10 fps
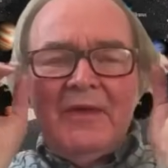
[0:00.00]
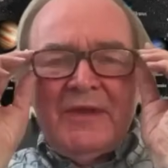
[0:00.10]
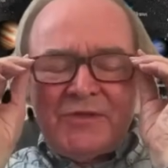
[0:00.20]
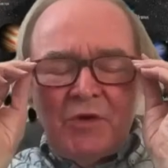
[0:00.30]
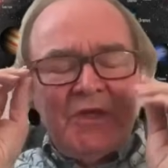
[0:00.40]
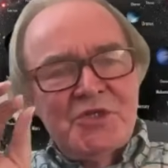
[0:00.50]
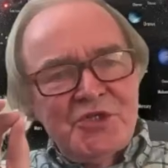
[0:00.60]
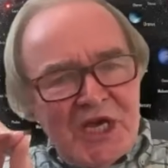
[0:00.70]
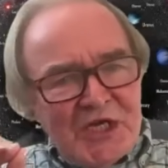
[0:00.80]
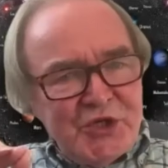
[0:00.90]
so the
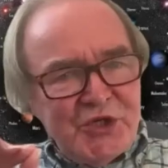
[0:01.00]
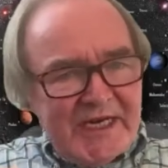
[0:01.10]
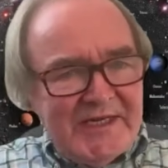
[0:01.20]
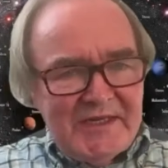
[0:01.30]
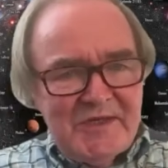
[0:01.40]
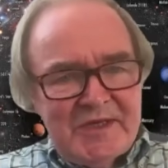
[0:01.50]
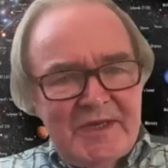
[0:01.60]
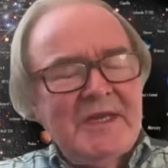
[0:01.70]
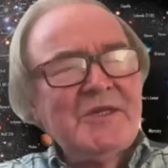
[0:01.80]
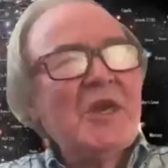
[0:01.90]
suggestion is,
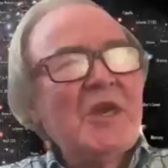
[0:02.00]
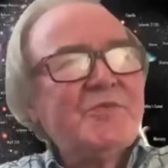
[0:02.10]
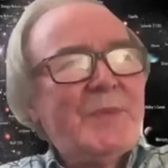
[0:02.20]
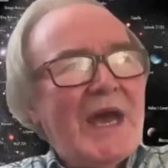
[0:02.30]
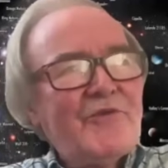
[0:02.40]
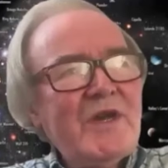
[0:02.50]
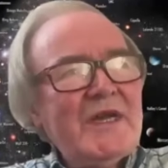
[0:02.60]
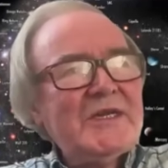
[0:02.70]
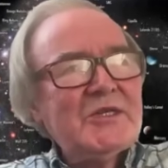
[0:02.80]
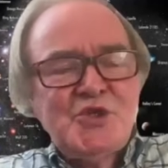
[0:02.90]
and this goes back
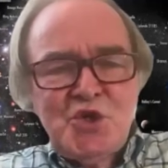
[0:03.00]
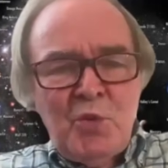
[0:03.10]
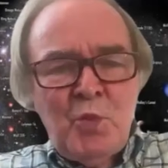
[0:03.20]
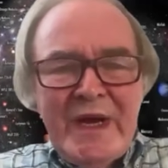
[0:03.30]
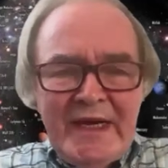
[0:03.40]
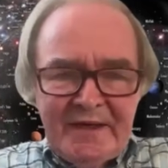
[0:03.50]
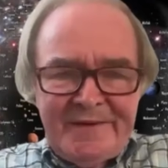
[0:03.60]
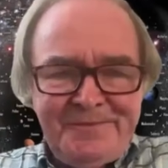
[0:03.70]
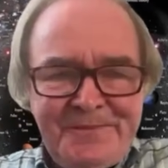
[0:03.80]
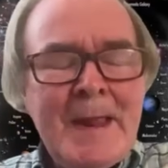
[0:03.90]
really to John
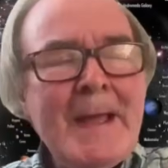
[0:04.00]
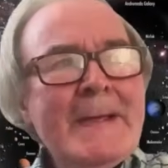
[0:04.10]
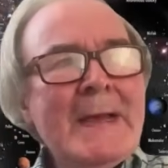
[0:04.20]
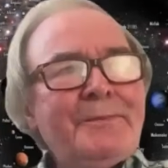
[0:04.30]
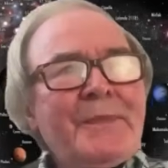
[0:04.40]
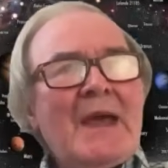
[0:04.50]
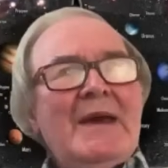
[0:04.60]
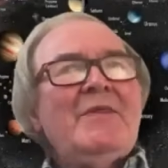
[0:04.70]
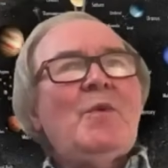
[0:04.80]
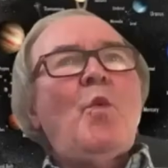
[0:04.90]
Wheeler,
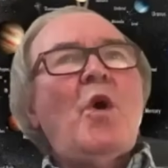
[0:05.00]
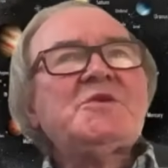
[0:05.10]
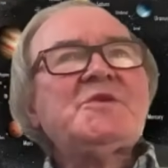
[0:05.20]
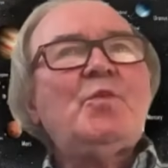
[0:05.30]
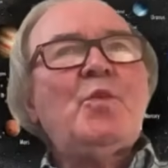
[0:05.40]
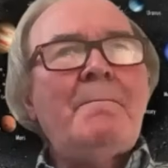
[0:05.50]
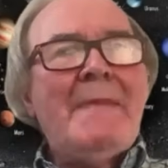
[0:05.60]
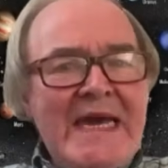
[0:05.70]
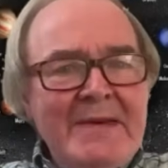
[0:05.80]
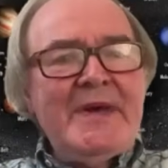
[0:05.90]
was that, well,
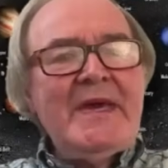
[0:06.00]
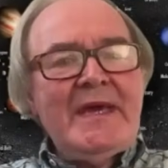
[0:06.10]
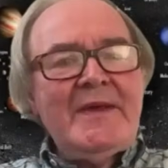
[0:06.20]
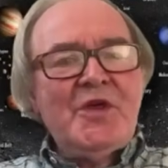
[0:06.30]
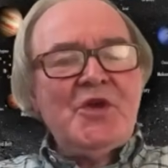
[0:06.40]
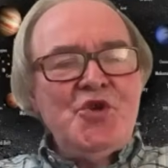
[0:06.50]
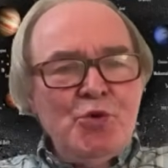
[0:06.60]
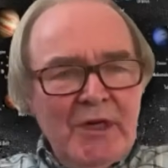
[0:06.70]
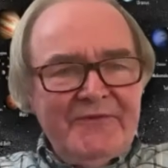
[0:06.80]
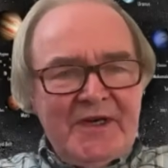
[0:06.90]
maybe the
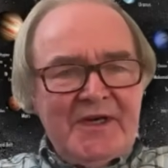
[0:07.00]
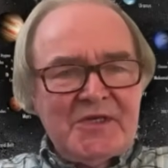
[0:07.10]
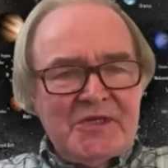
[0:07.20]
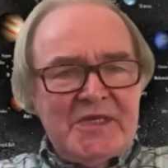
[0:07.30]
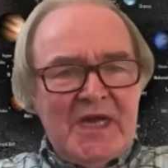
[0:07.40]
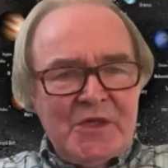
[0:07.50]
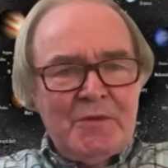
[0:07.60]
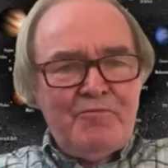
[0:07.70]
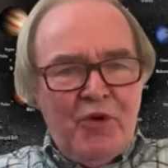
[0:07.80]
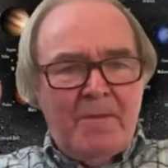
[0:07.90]
universe
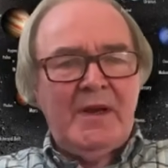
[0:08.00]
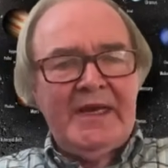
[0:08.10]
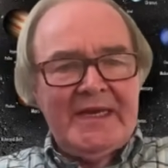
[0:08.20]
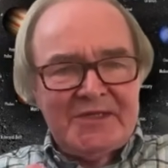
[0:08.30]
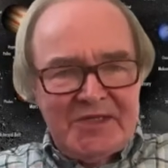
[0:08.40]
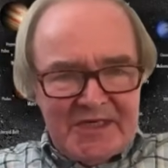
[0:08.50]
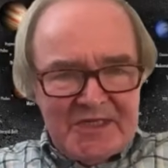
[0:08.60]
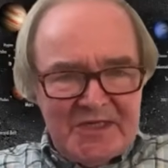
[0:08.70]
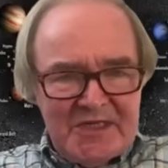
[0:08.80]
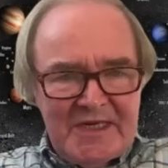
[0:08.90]
doesn't properly
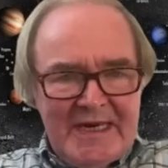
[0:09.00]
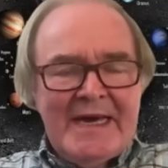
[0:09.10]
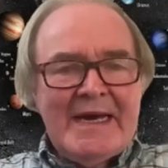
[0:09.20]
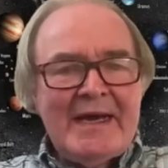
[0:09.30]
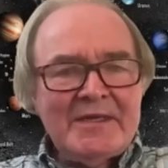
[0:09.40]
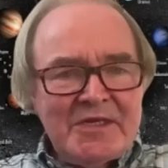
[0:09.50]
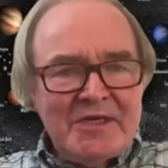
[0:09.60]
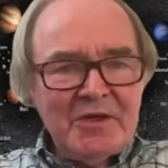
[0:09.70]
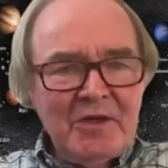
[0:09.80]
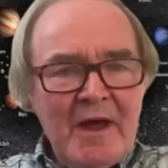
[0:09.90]
exist
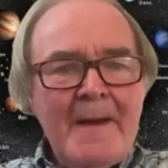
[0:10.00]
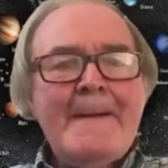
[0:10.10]
until